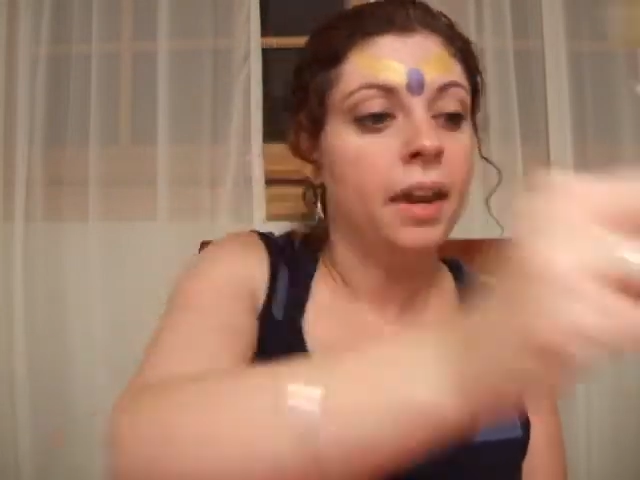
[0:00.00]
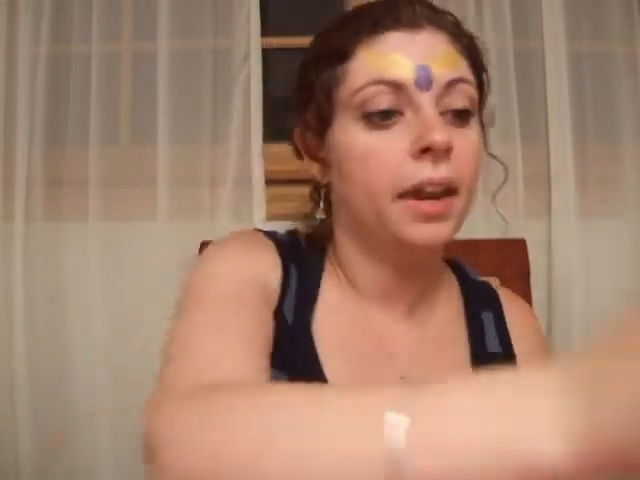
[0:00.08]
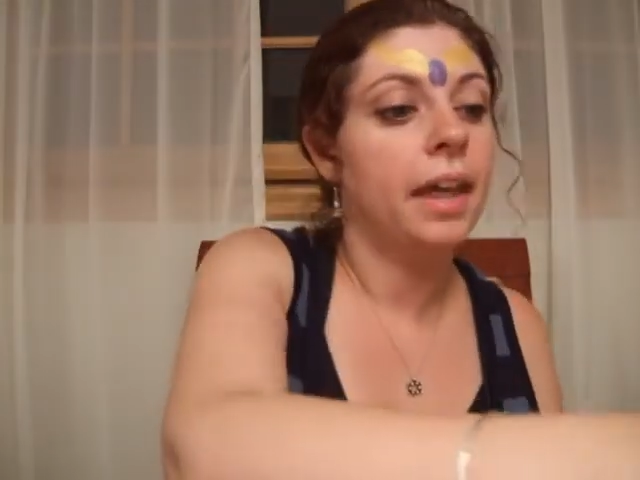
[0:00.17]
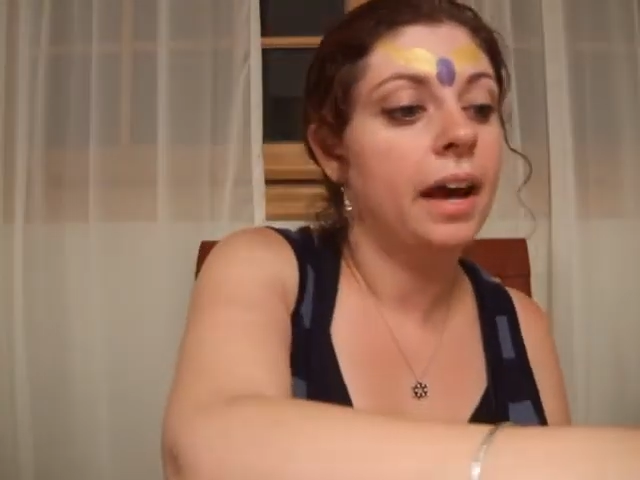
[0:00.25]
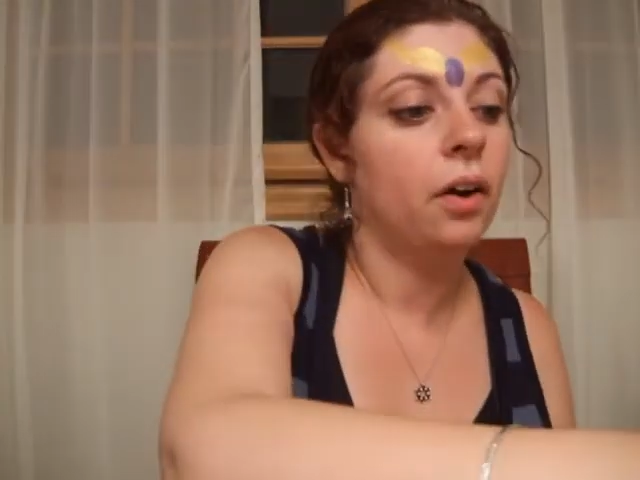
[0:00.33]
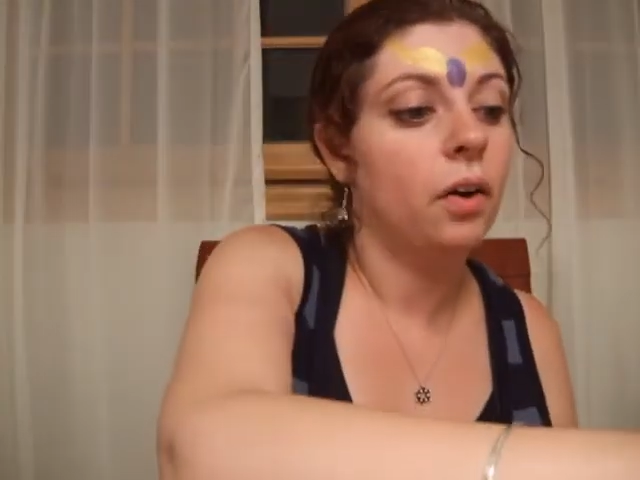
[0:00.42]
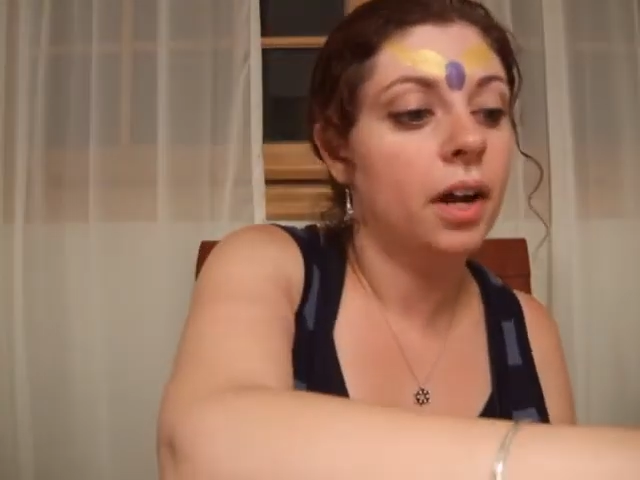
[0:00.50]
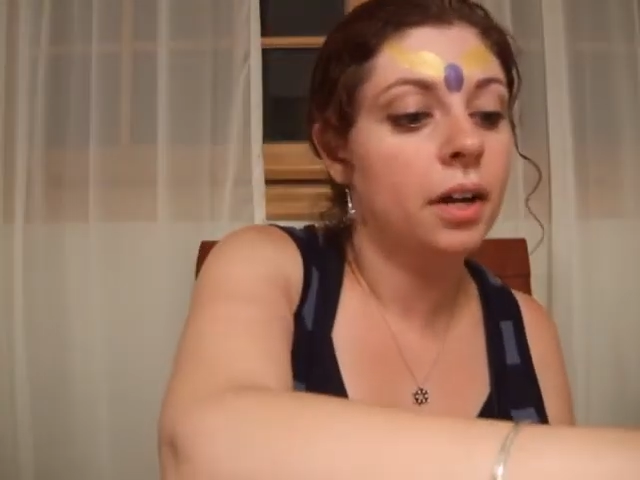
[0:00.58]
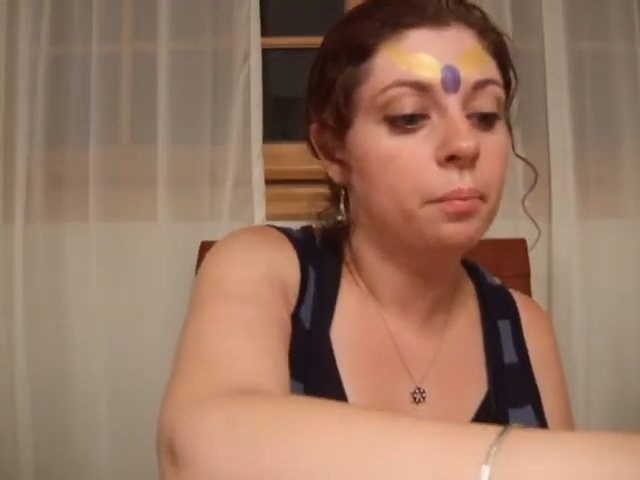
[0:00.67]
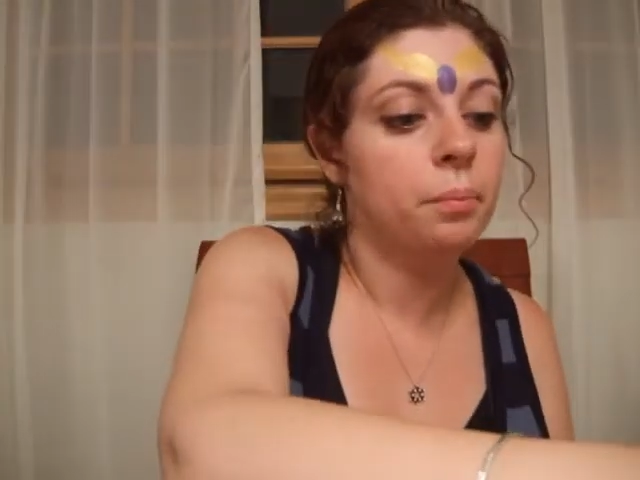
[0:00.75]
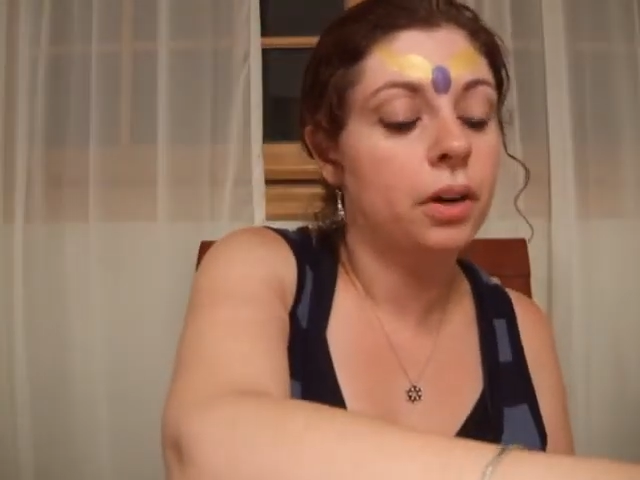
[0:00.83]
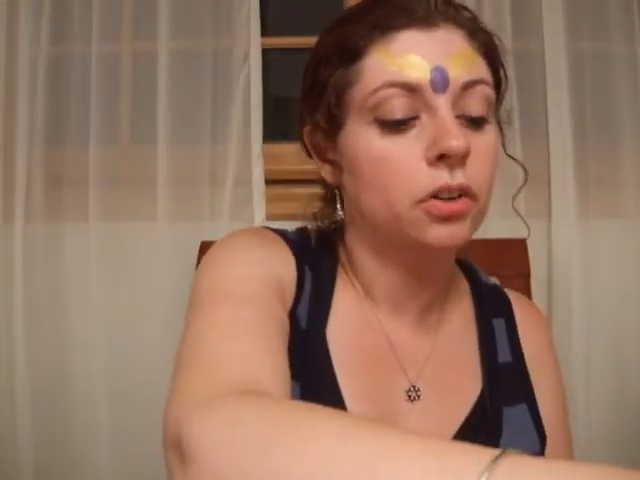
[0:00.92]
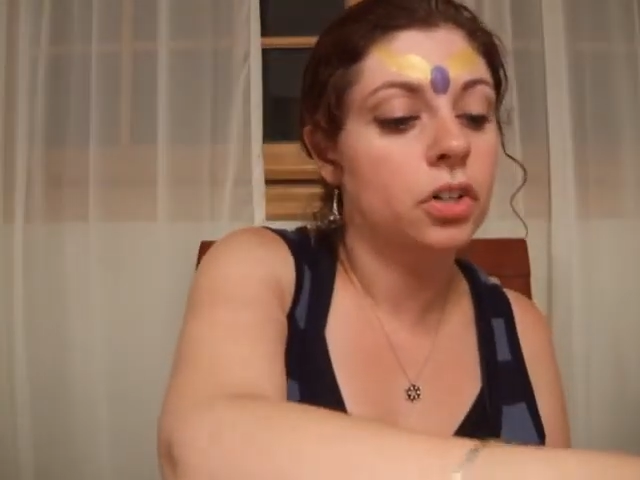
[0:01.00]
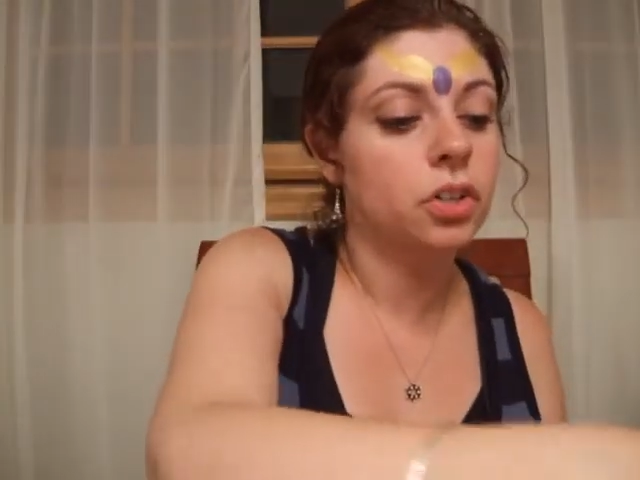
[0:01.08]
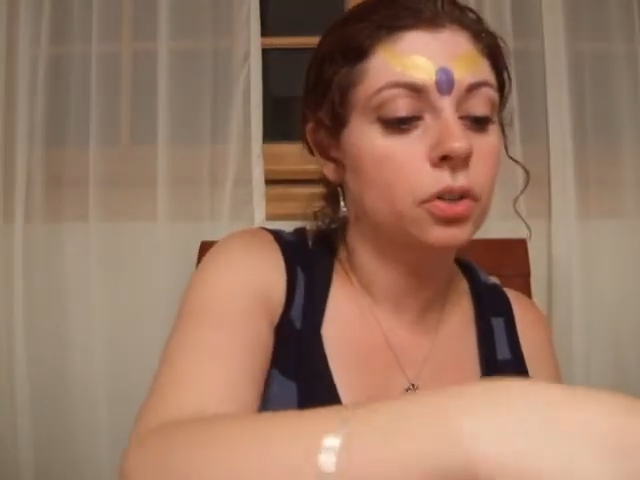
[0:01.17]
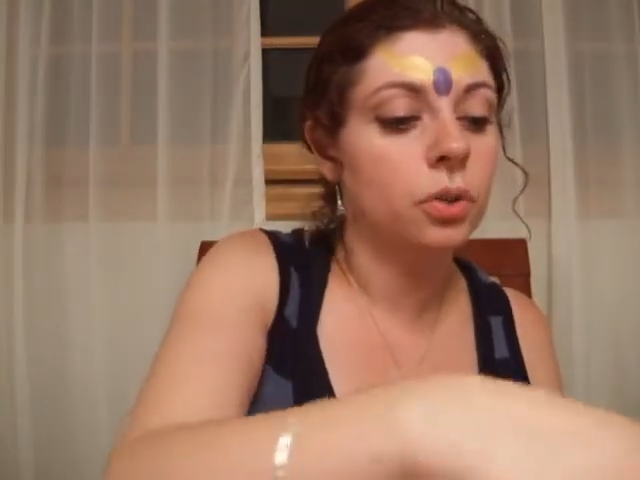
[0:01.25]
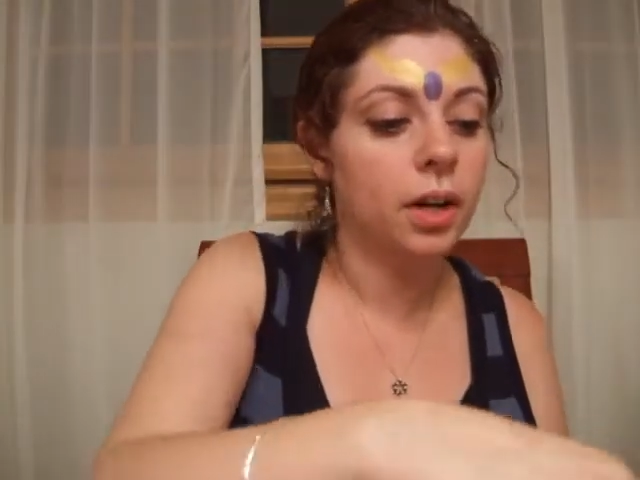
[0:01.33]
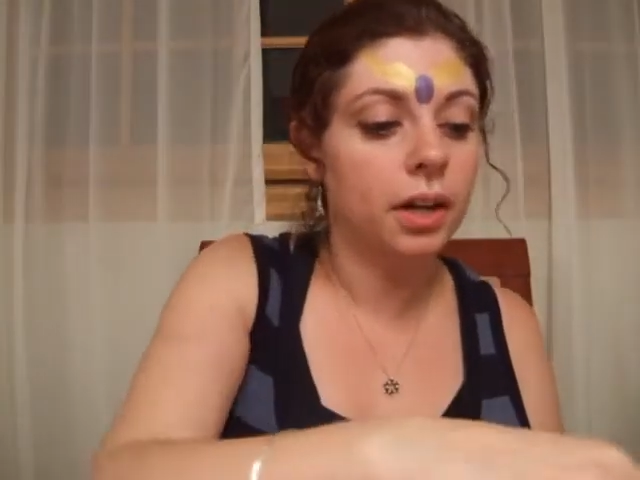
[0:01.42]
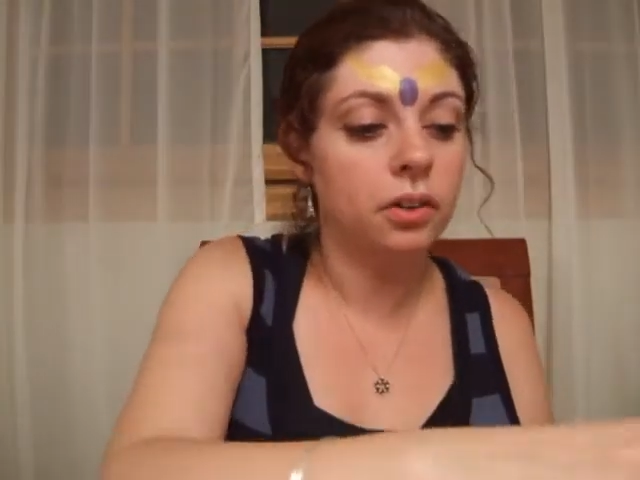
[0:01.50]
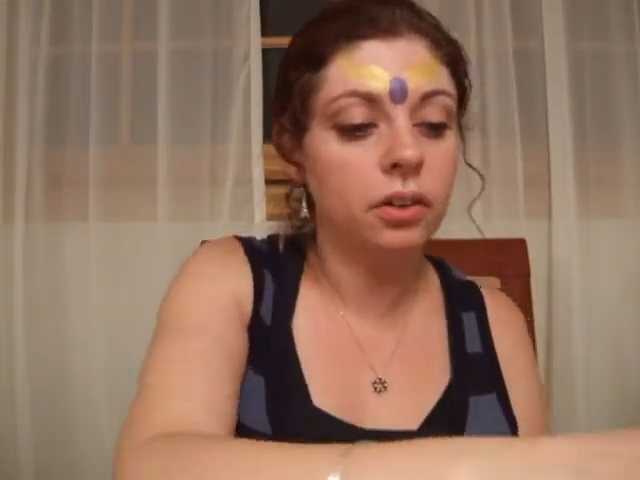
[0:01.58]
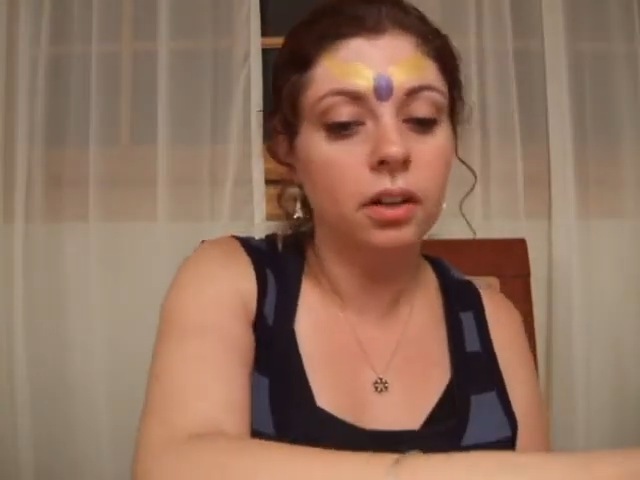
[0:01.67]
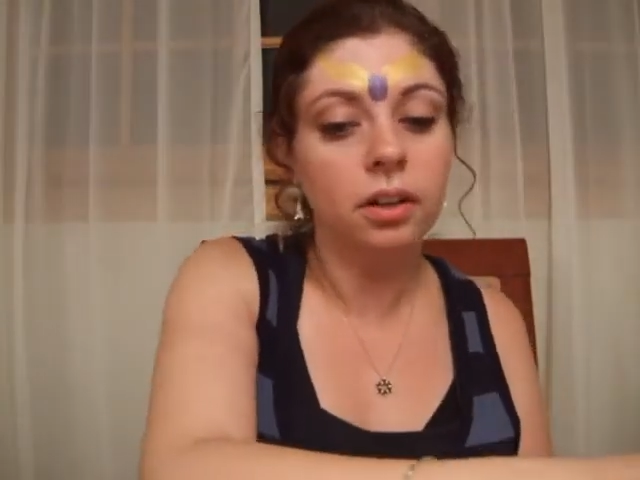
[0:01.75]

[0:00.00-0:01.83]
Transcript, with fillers: now I embellish the crown